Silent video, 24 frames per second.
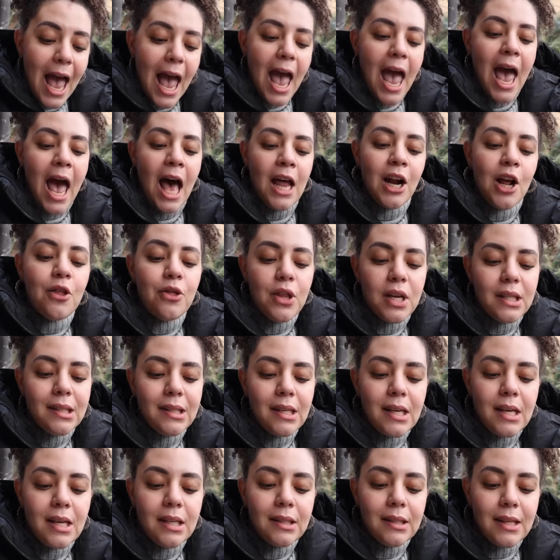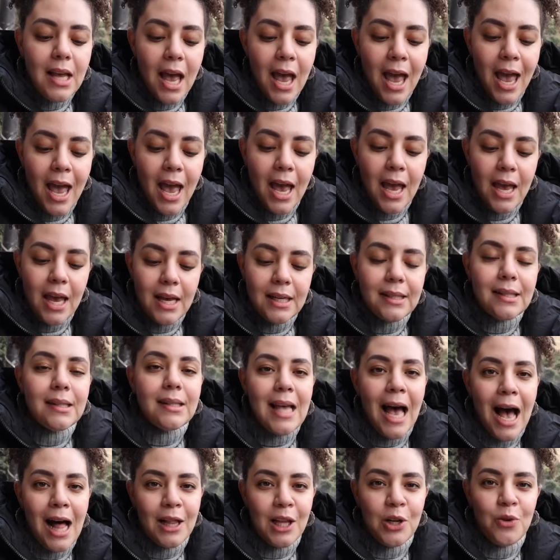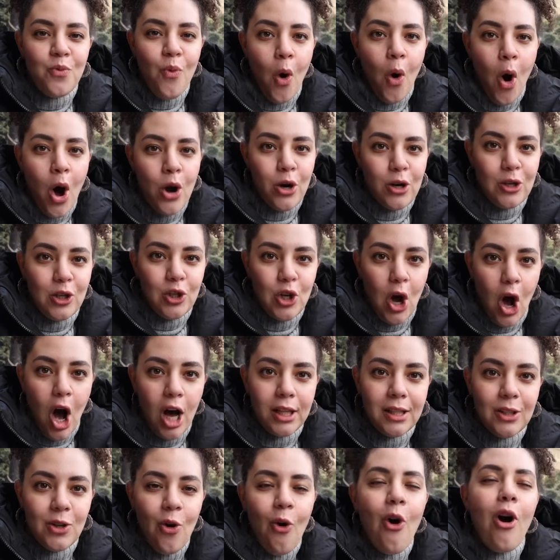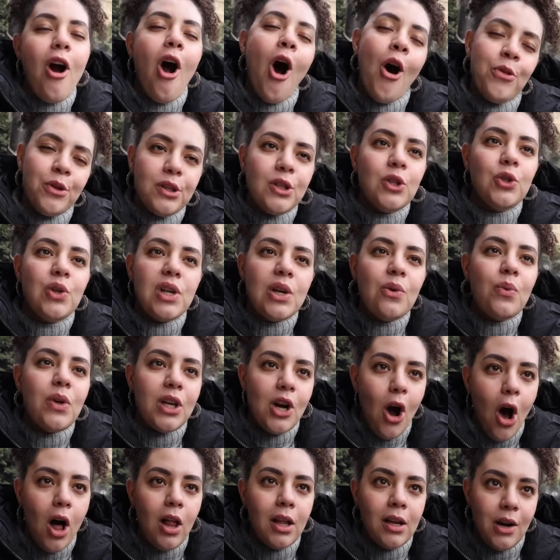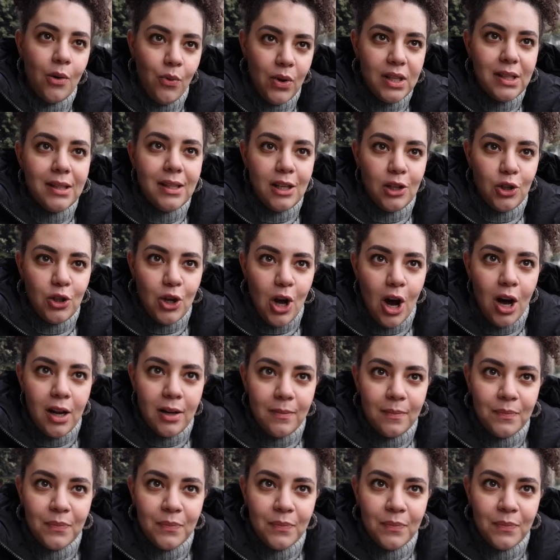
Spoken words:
And this is a salad water shot, or on the street we call it a whiskey shot.